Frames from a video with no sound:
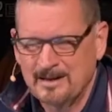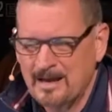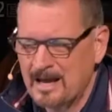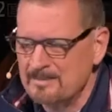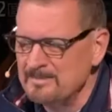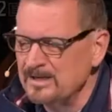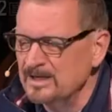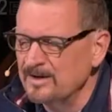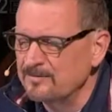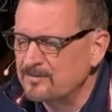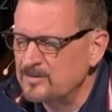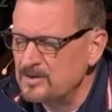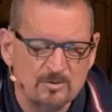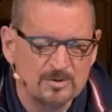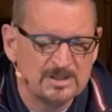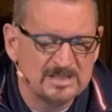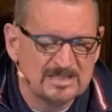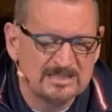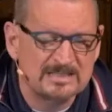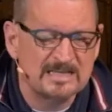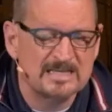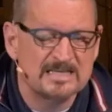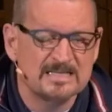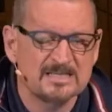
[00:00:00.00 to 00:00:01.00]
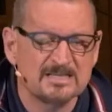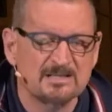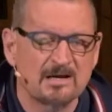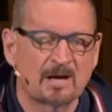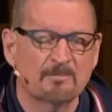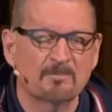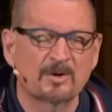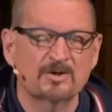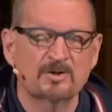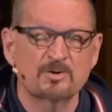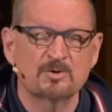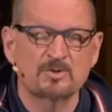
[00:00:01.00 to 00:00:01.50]
I mean, if you see
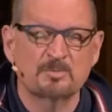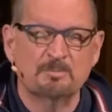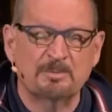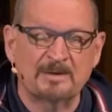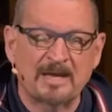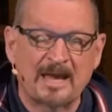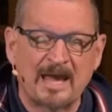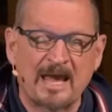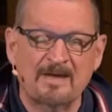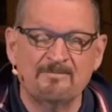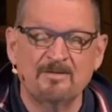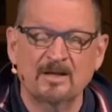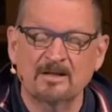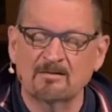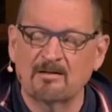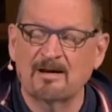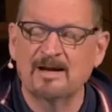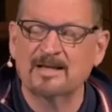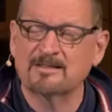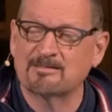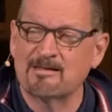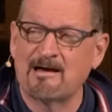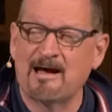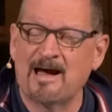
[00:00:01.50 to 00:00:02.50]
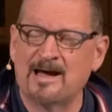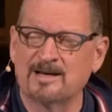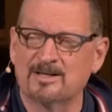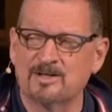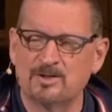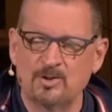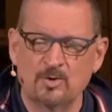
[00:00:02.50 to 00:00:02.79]
someone who's behaving like that,